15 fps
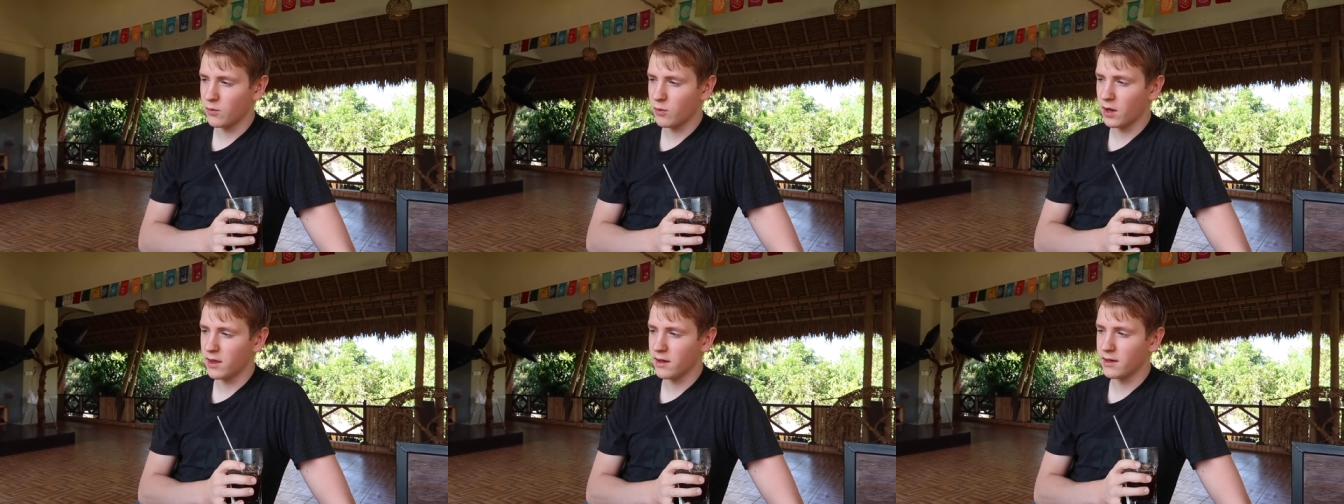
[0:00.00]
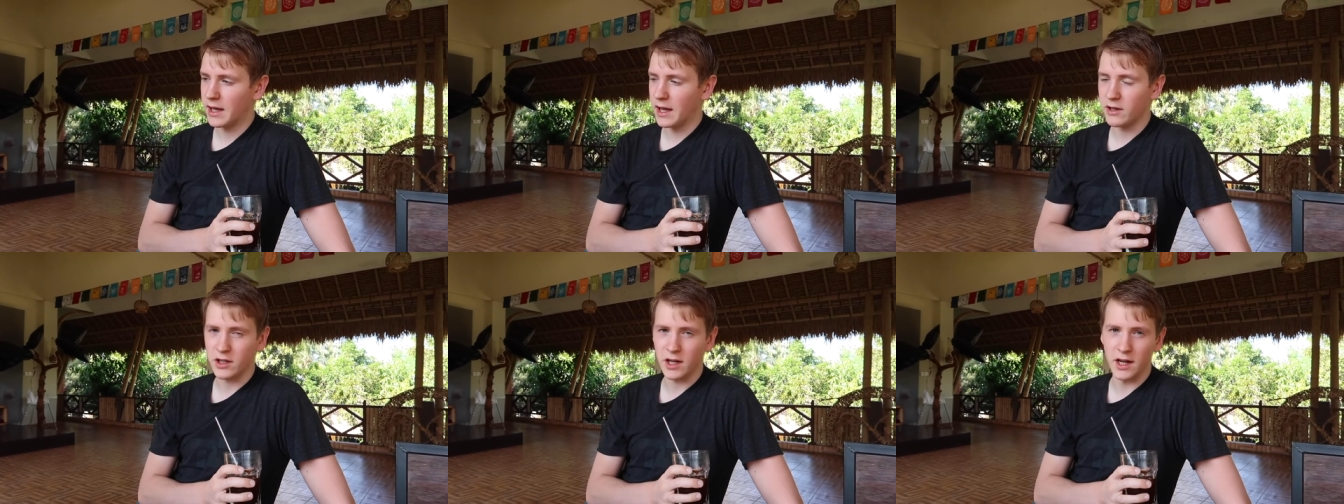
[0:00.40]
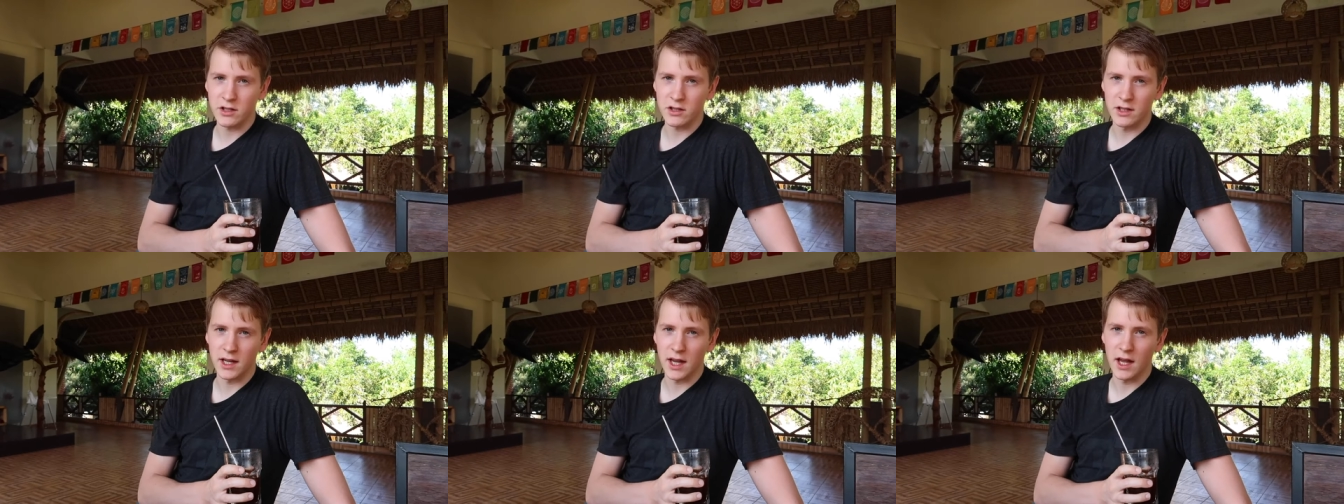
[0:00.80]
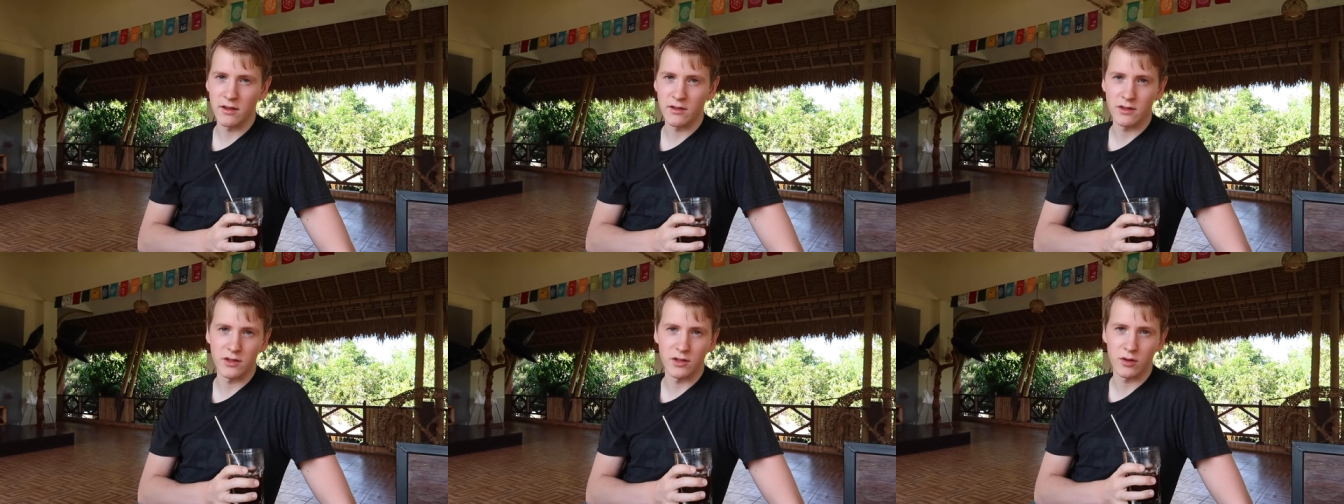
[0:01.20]
Whether that actually
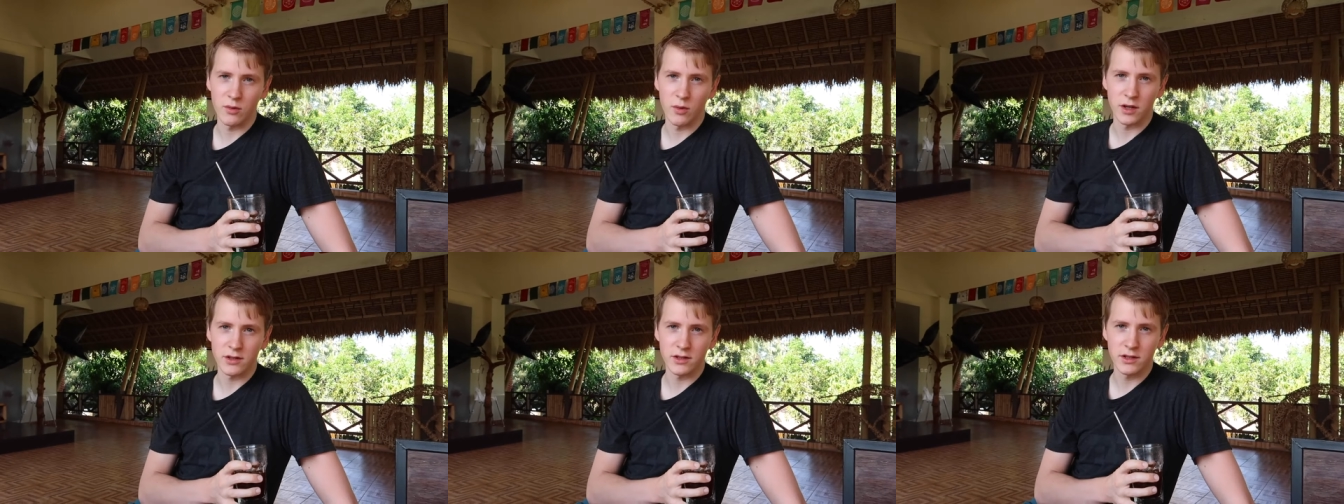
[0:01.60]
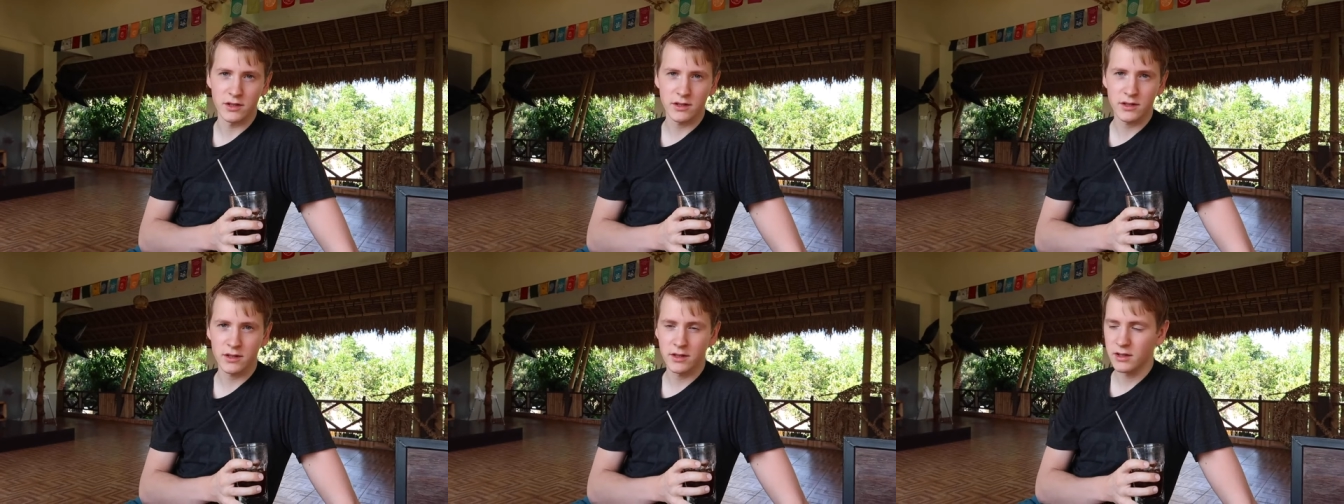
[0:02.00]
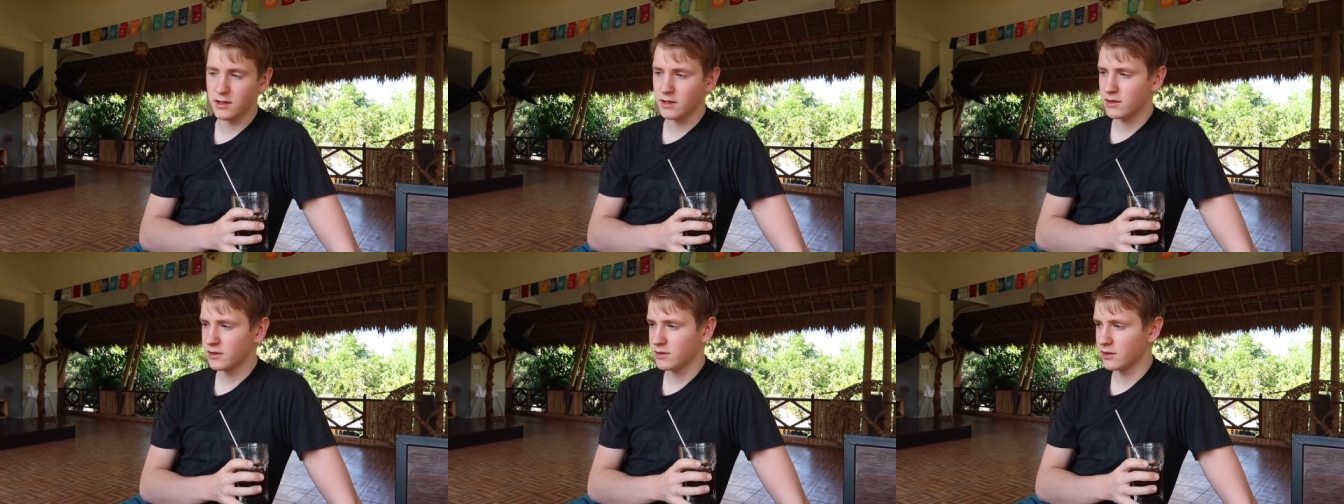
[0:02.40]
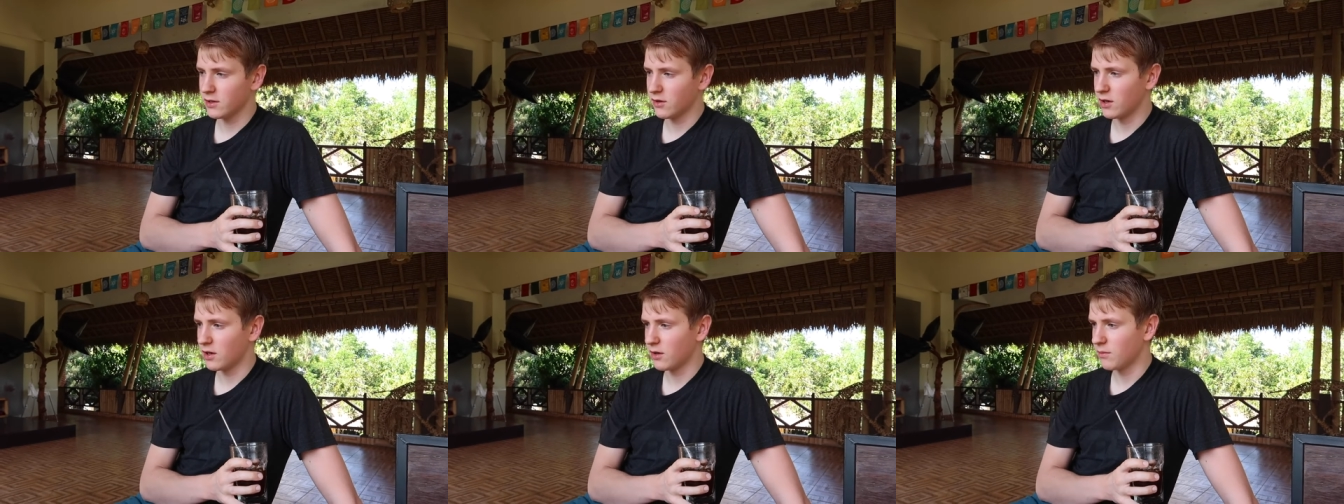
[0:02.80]
answered your questions.
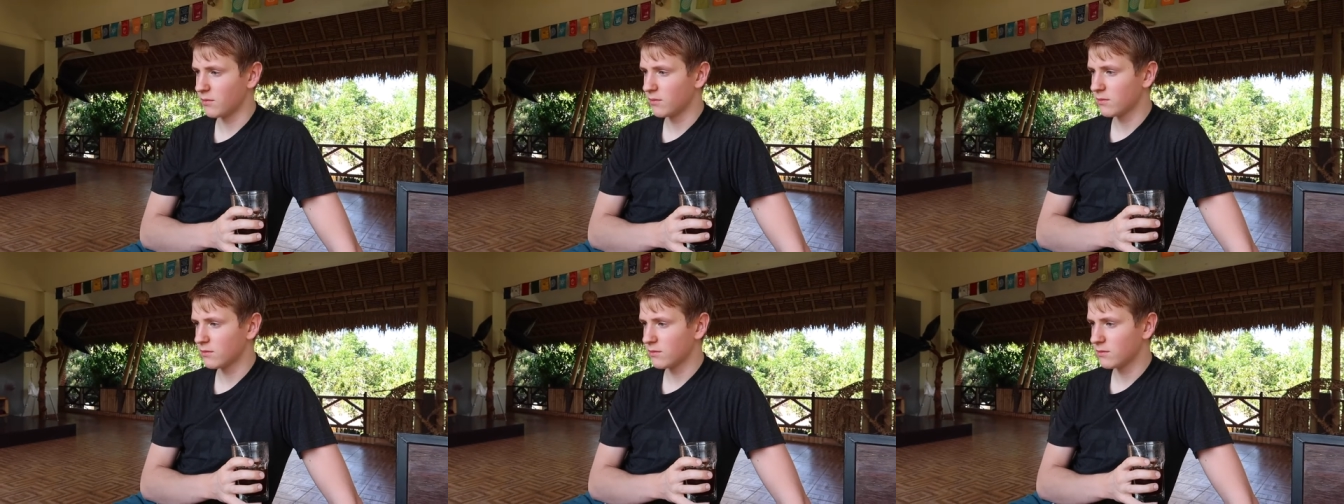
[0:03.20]
So, um,